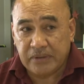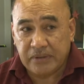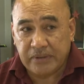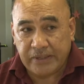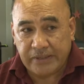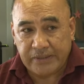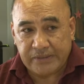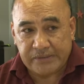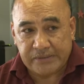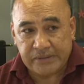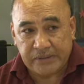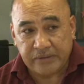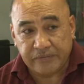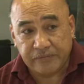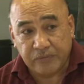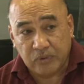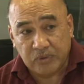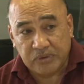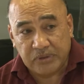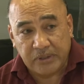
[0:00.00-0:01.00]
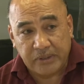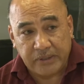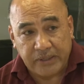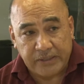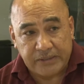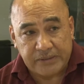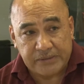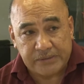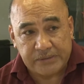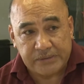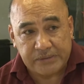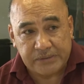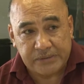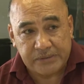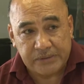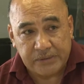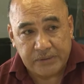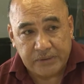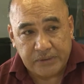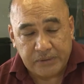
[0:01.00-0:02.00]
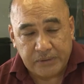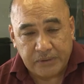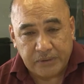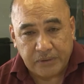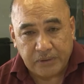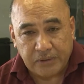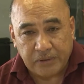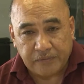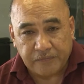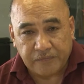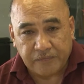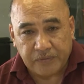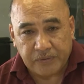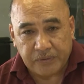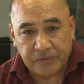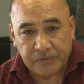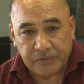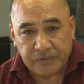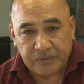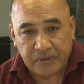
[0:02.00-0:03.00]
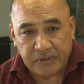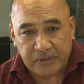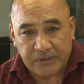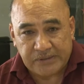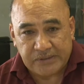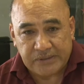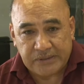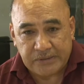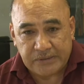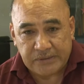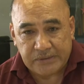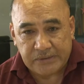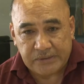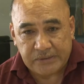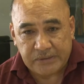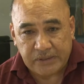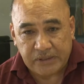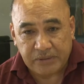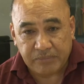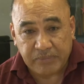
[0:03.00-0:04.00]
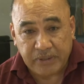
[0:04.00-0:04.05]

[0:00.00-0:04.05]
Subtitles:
days and the 14 days of the disease,